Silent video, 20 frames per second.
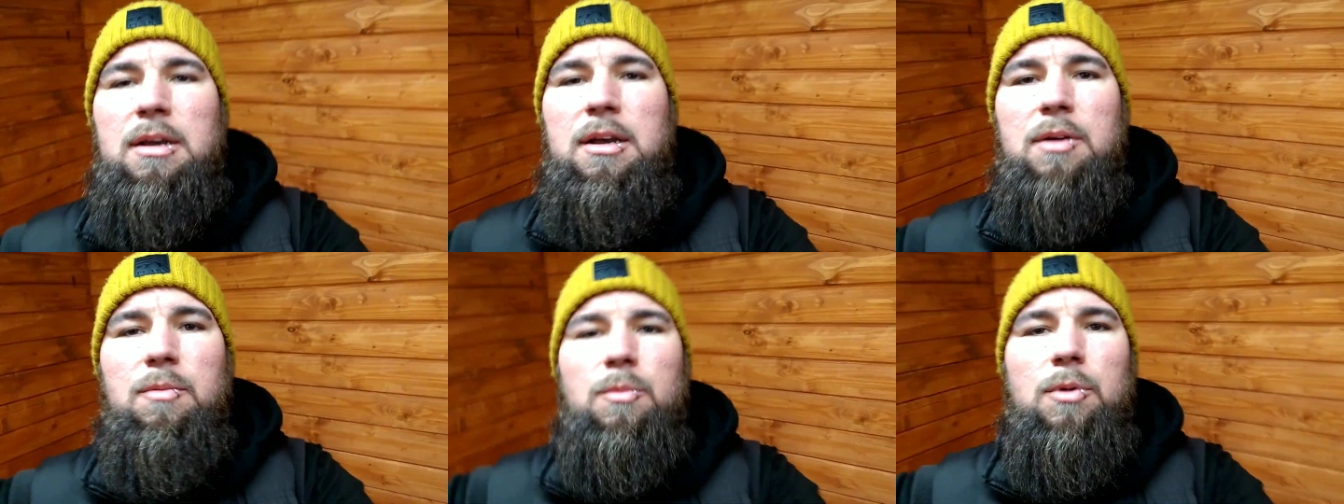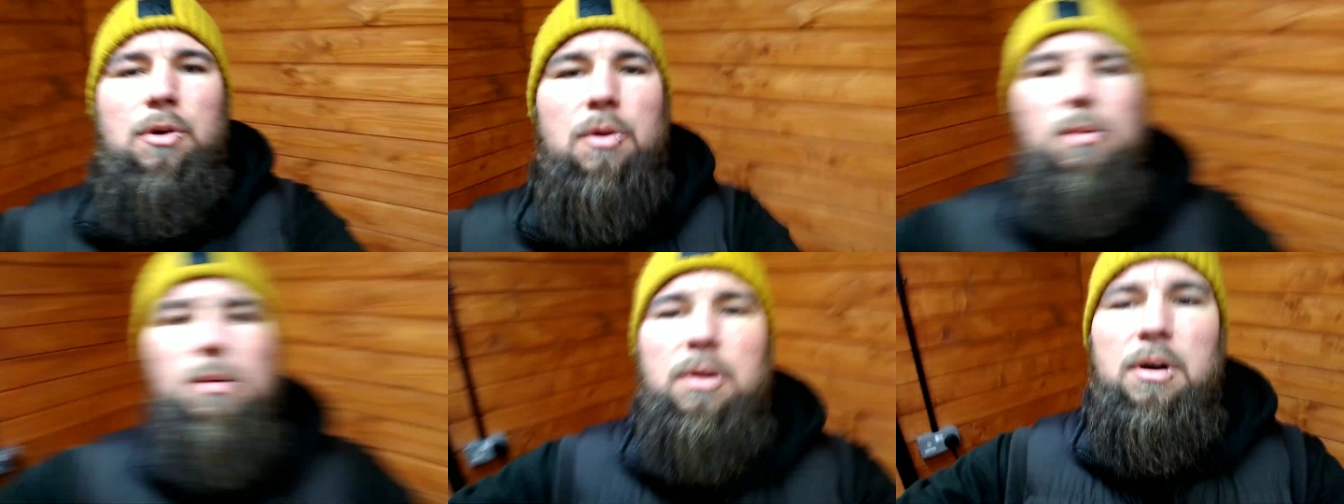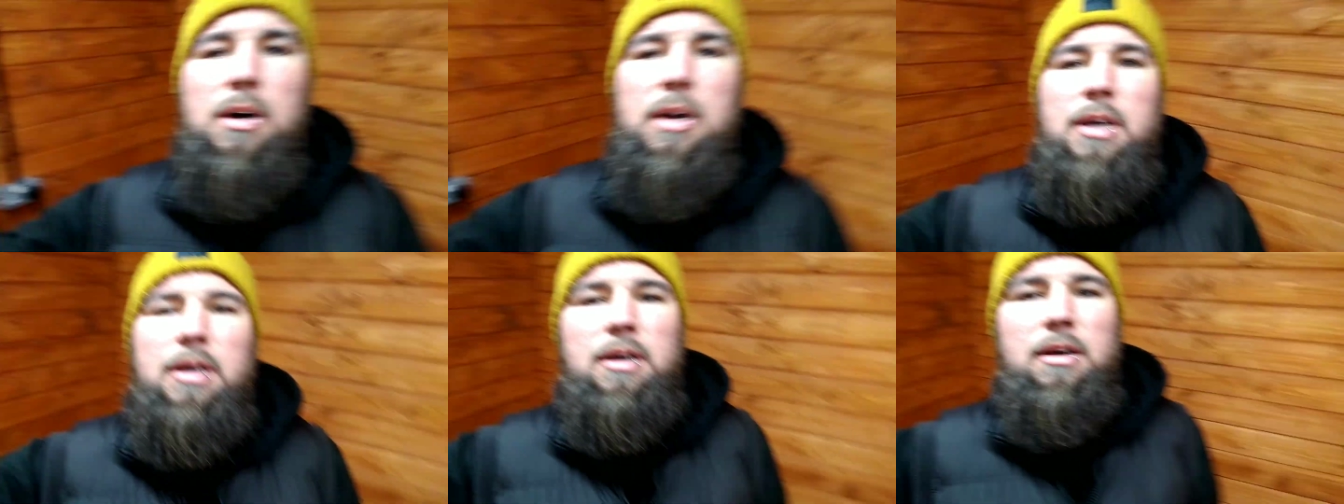and
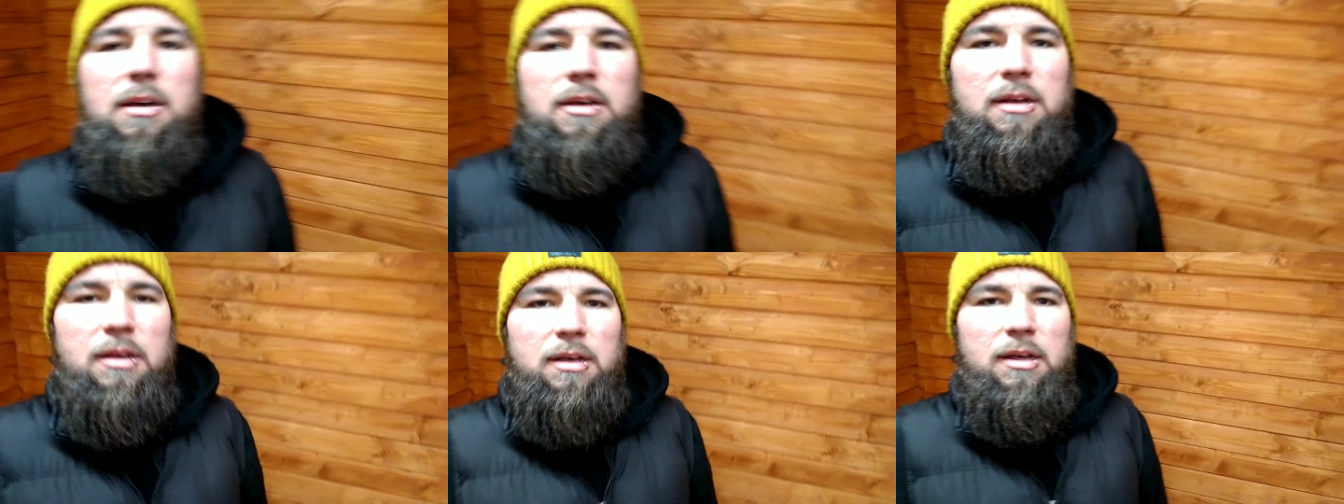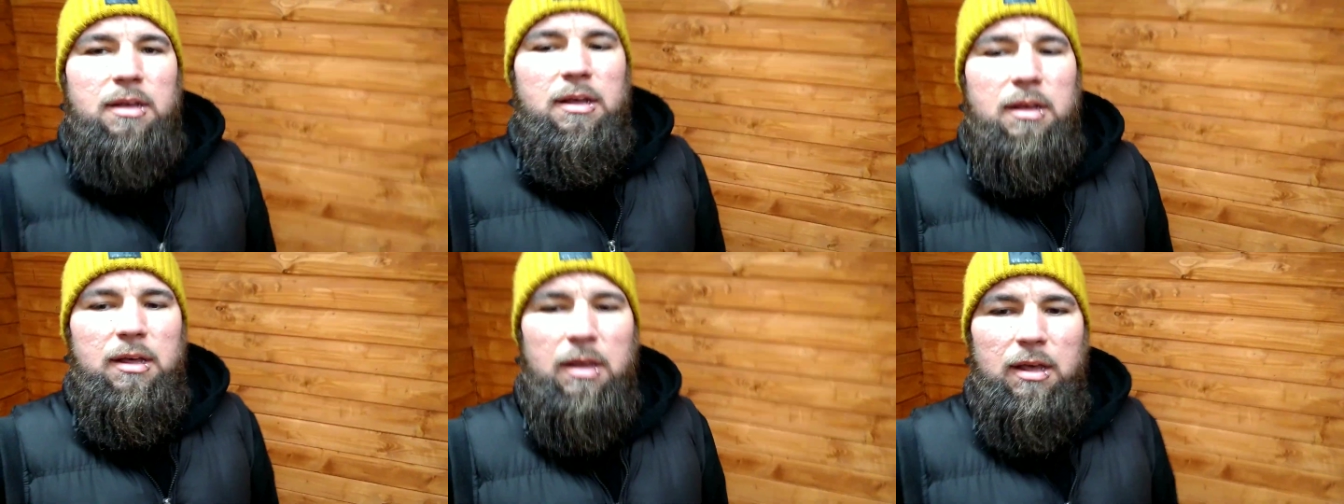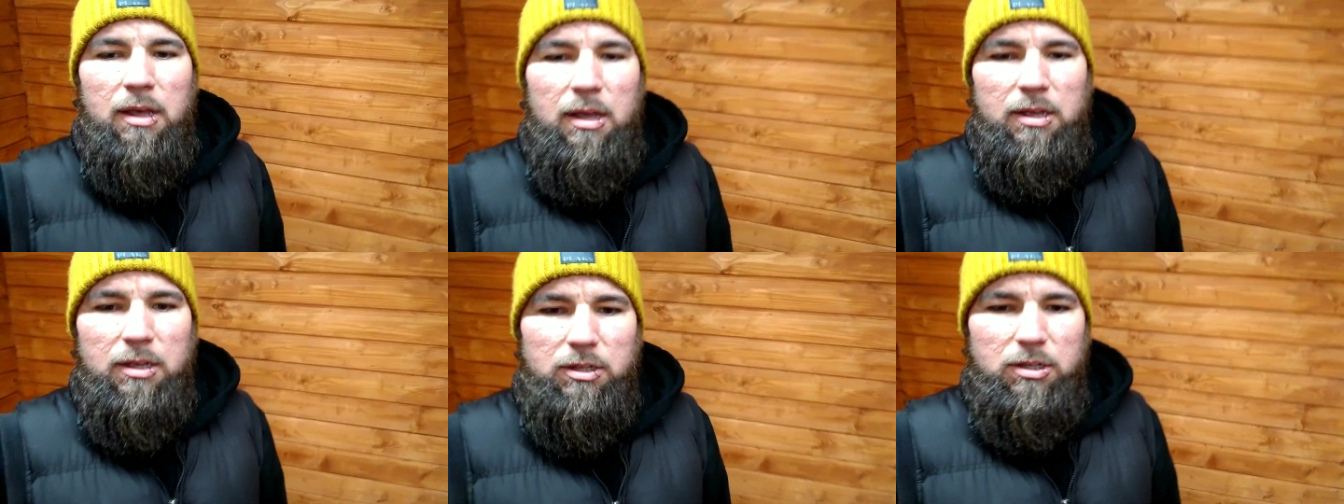require.
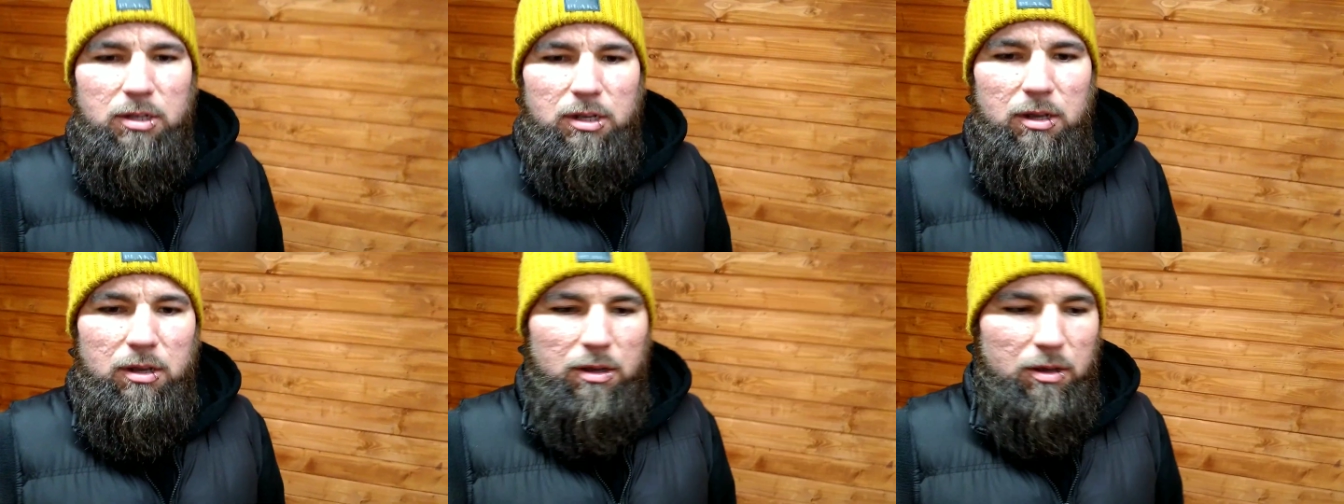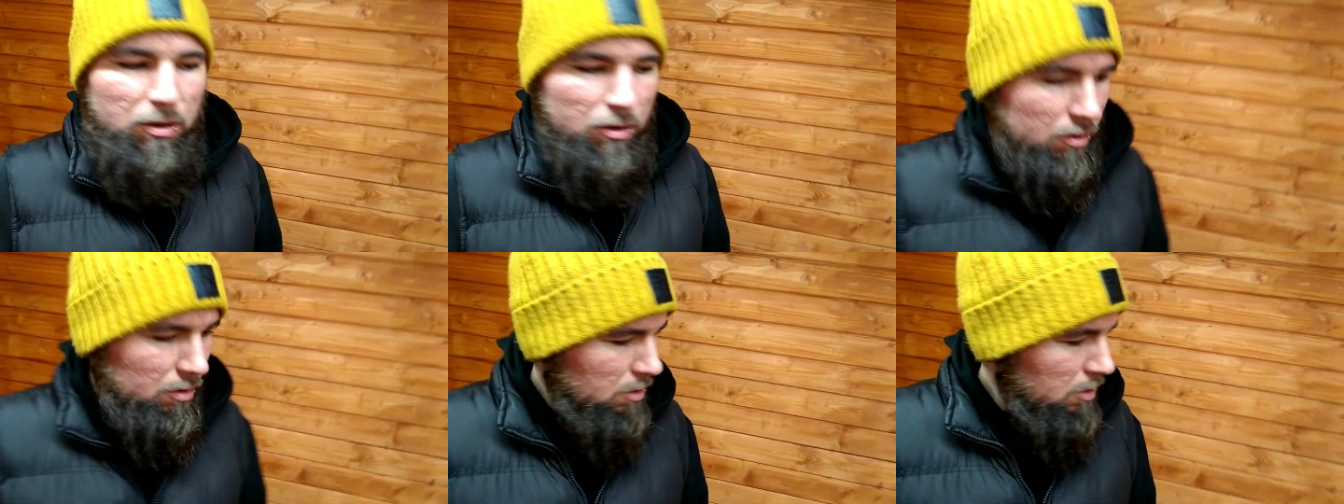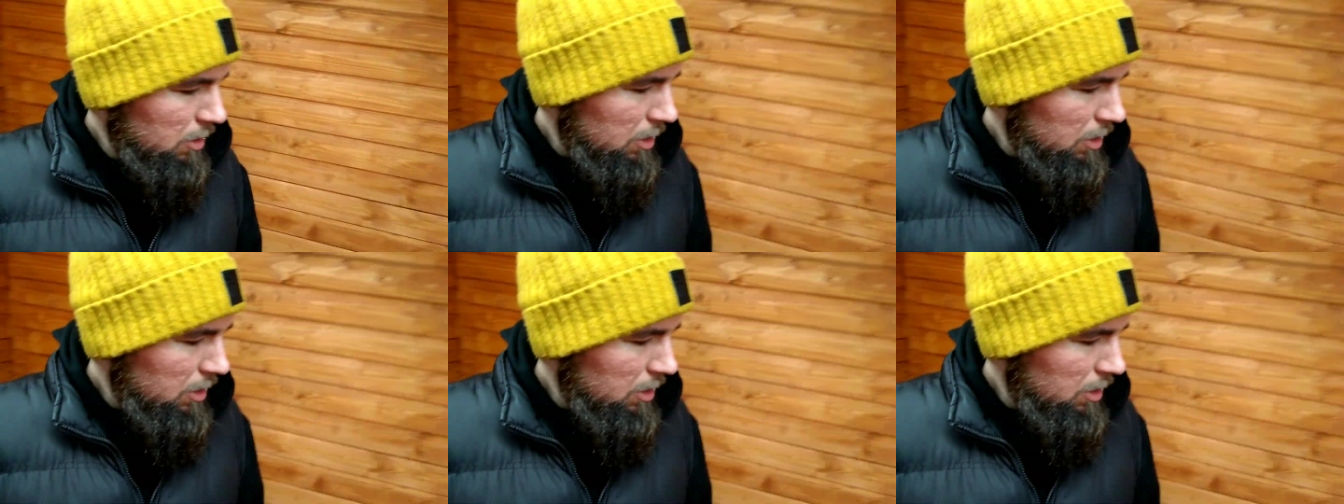So